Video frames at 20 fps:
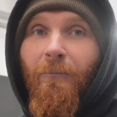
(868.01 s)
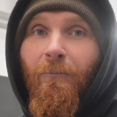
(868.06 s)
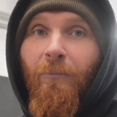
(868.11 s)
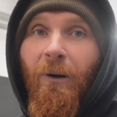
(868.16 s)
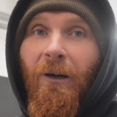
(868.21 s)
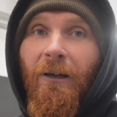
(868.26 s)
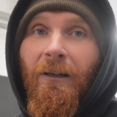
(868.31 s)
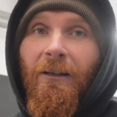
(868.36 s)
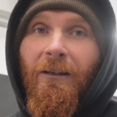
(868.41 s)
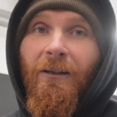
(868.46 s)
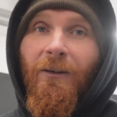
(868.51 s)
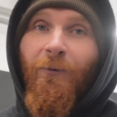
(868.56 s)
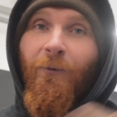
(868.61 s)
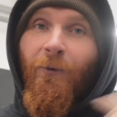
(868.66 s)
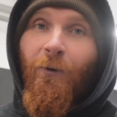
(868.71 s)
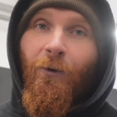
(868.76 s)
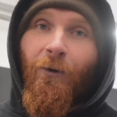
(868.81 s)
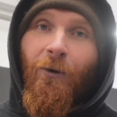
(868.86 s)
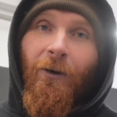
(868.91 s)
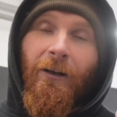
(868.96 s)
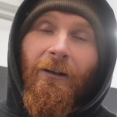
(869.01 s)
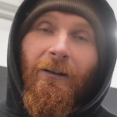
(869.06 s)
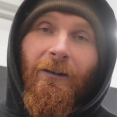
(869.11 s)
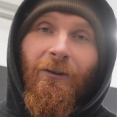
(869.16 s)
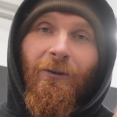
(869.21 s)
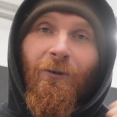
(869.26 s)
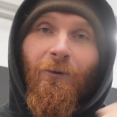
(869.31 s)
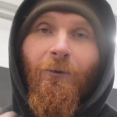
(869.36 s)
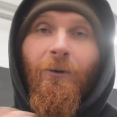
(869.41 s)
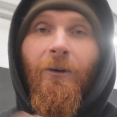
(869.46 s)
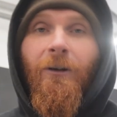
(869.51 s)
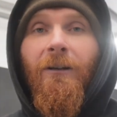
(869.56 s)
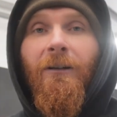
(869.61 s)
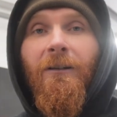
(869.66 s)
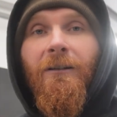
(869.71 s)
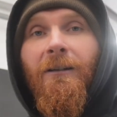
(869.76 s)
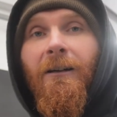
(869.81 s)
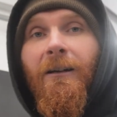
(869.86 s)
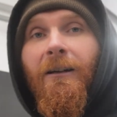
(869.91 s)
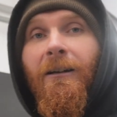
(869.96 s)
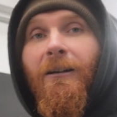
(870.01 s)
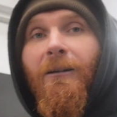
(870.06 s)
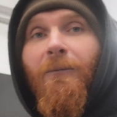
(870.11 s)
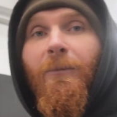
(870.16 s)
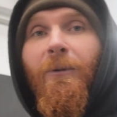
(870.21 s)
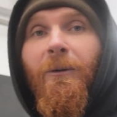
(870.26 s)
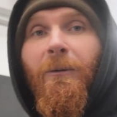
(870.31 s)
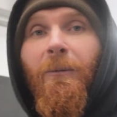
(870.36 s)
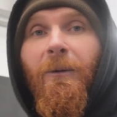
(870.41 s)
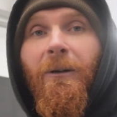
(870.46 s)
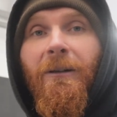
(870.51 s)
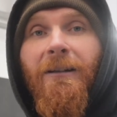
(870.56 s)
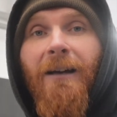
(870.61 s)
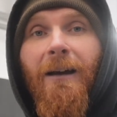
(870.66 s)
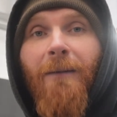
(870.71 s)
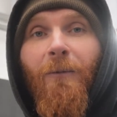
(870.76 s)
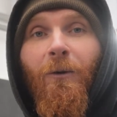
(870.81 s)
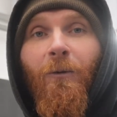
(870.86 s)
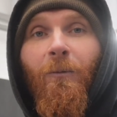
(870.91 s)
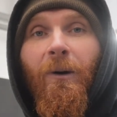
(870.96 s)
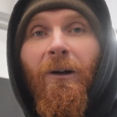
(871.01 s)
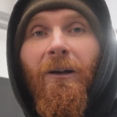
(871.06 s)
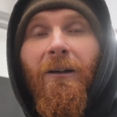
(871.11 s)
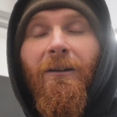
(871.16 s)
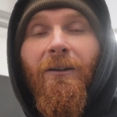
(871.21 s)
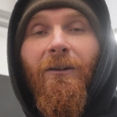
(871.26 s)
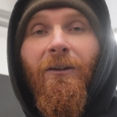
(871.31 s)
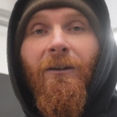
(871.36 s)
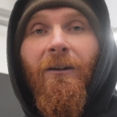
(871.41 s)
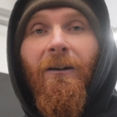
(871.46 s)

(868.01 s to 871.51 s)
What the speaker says: bikes are for, and the scooter, because they're going to be my demo bikes